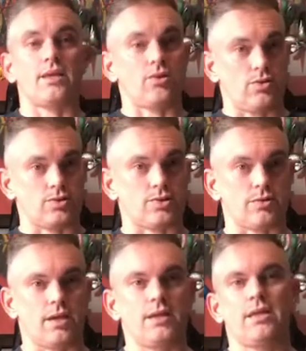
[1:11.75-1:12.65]
It looks
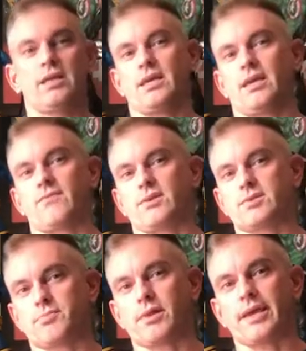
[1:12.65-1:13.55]
great. If you
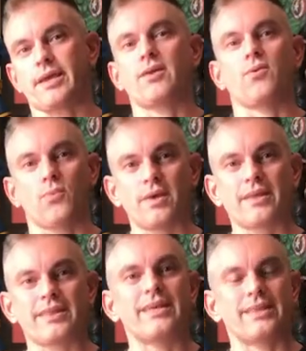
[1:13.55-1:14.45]
display it with